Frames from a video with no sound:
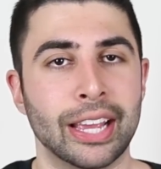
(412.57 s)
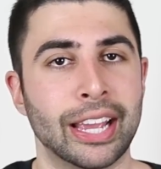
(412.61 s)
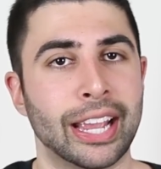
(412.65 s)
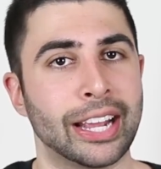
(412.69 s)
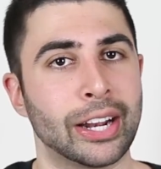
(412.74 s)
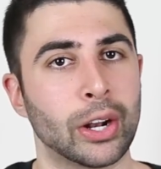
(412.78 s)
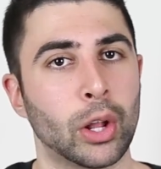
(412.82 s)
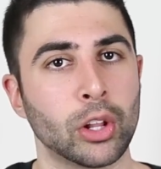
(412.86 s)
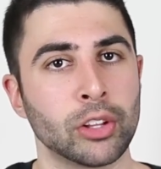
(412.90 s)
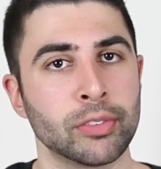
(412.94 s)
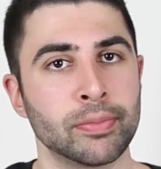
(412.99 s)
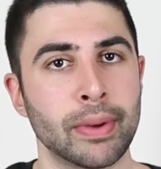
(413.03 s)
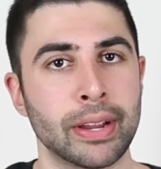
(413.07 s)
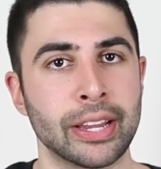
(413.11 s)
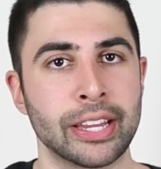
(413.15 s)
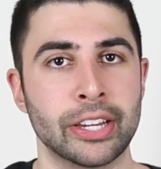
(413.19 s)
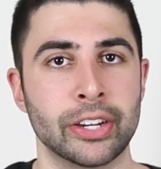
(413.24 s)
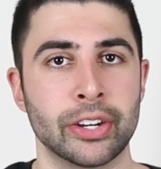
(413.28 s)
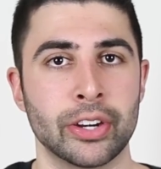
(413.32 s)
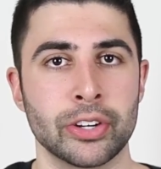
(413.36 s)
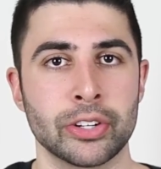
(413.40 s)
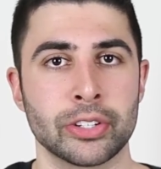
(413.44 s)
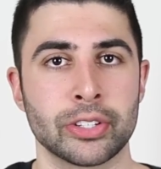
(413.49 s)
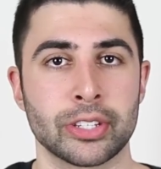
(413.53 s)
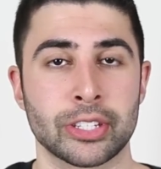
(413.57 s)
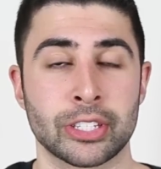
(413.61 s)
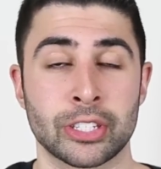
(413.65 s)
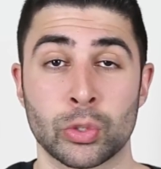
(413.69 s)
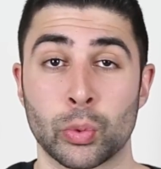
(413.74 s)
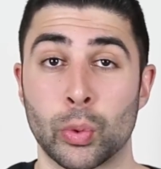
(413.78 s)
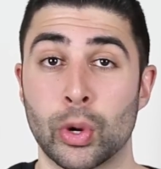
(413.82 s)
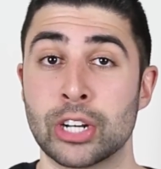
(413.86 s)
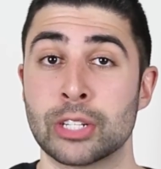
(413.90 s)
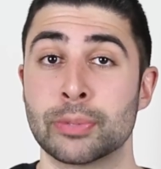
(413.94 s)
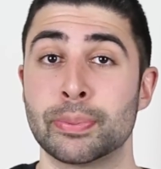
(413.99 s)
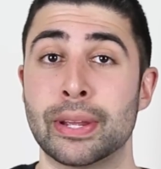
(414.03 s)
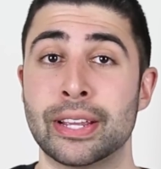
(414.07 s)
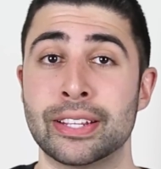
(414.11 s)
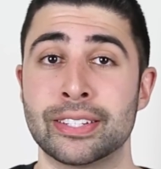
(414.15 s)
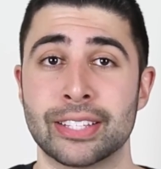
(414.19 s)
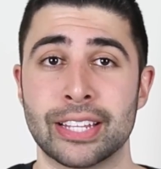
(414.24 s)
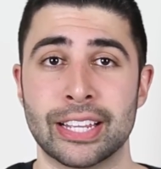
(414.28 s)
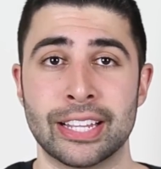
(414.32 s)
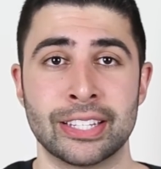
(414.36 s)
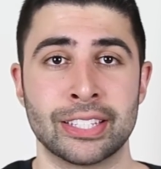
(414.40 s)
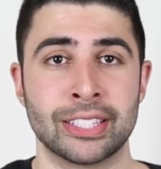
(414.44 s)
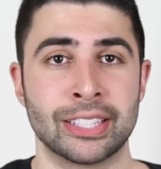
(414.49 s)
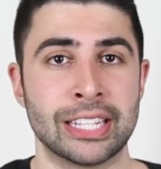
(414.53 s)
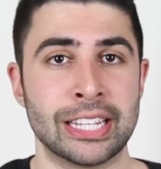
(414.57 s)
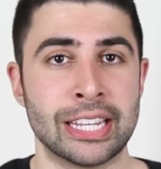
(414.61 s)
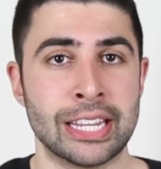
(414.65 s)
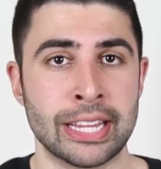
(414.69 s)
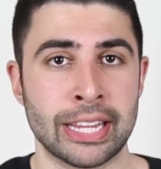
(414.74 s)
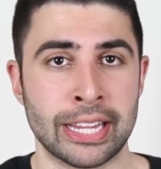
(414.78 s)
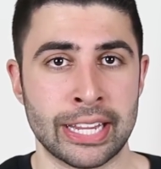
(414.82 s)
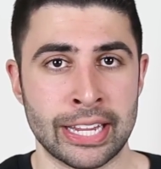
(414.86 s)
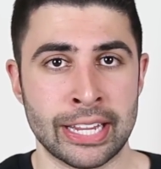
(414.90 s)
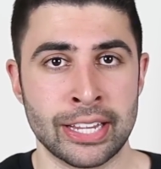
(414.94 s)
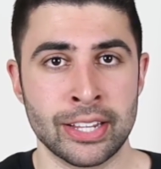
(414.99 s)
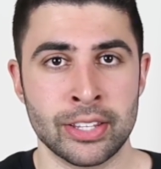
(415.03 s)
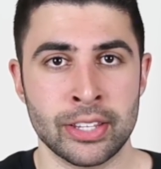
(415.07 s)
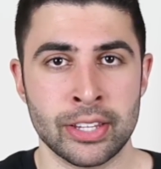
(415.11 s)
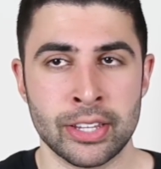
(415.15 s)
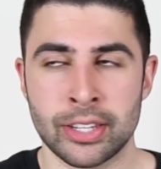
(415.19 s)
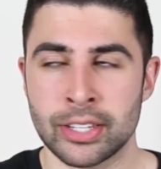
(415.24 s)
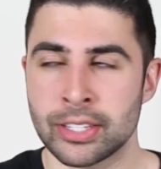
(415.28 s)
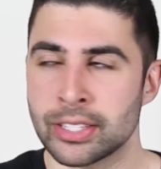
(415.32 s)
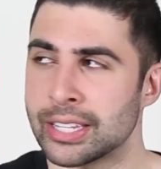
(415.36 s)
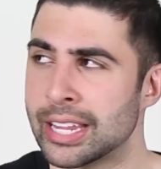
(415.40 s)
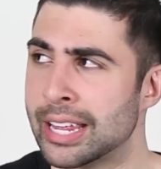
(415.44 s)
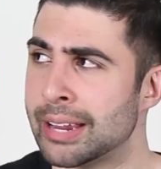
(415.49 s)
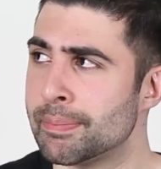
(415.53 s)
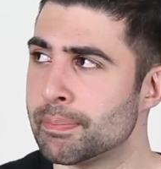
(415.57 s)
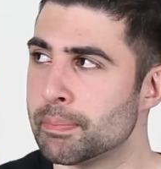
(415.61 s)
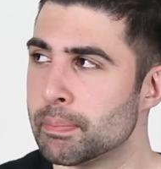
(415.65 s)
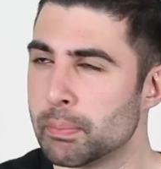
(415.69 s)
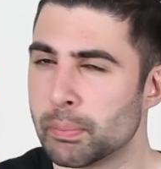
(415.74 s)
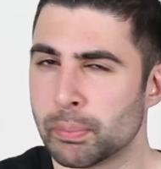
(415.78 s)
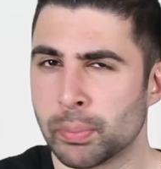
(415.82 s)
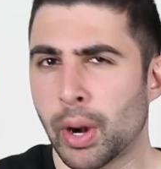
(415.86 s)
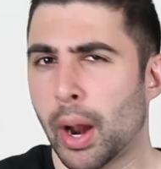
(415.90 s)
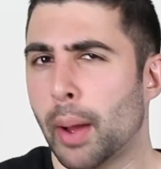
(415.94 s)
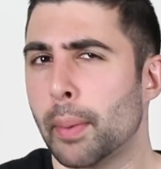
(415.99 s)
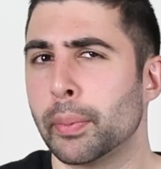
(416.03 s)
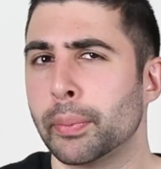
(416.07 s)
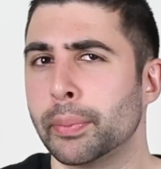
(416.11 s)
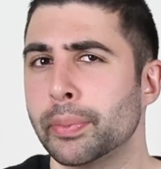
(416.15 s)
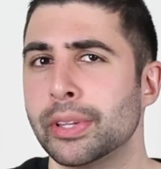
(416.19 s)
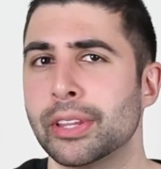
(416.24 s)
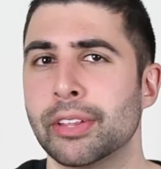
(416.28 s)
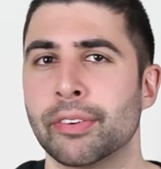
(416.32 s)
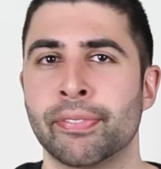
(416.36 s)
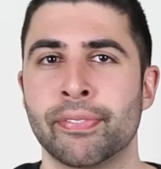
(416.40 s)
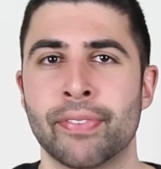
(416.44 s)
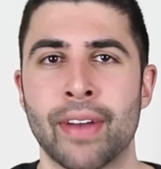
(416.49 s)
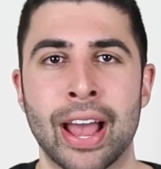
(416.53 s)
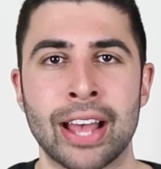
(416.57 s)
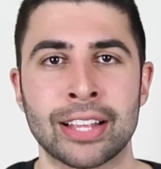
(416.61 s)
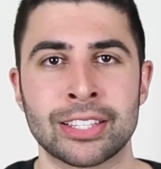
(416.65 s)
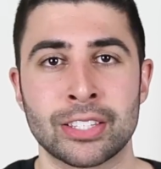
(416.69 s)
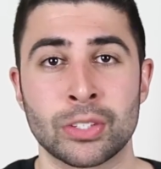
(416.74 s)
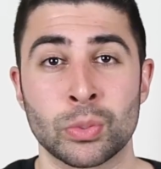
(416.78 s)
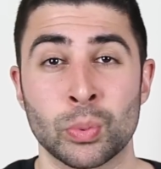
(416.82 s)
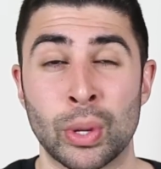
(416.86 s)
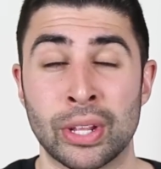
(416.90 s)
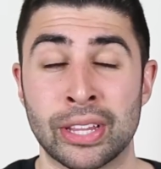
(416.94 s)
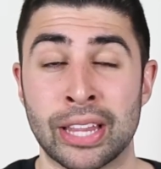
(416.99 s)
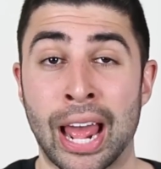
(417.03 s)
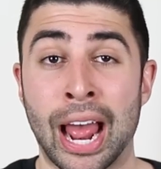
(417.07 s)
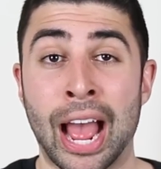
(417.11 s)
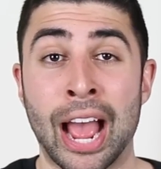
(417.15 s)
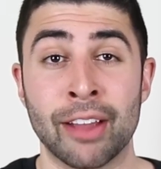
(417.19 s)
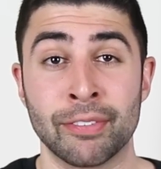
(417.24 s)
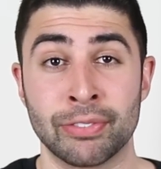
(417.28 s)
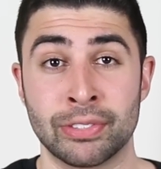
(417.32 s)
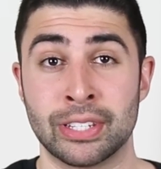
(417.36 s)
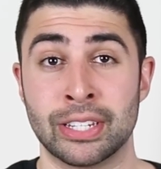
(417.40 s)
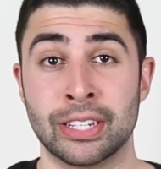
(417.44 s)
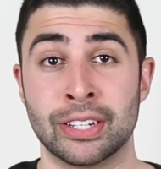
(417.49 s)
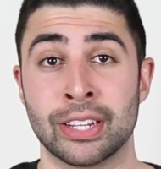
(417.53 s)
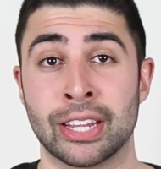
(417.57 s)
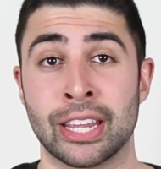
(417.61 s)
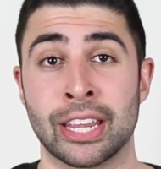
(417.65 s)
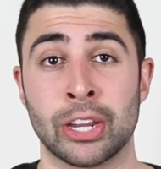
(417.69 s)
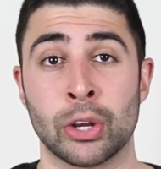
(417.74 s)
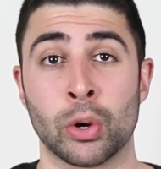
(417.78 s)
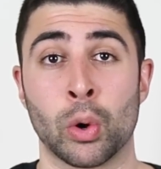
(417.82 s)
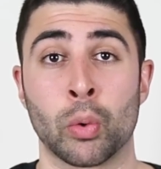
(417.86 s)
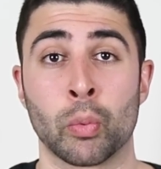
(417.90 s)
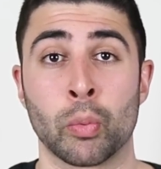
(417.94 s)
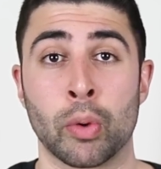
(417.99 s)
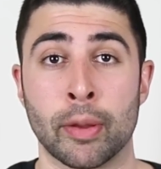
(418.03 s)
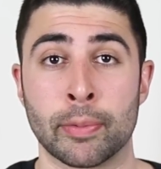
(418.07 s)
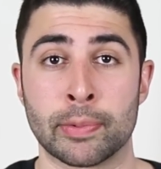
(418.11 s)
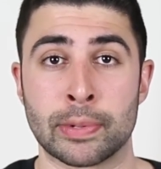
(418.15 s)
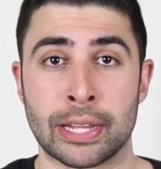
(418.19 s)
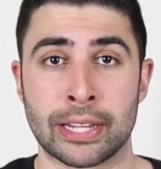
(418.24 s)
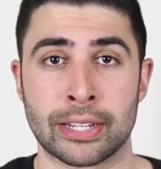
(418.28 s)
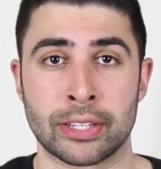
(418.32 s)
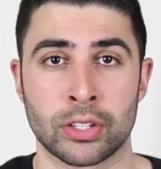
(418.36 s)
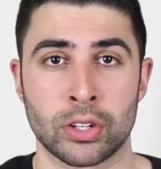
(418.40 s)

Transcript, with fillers: in all of my years, Squarespace is the easiest and probably the fastest way that I've seen to get your own website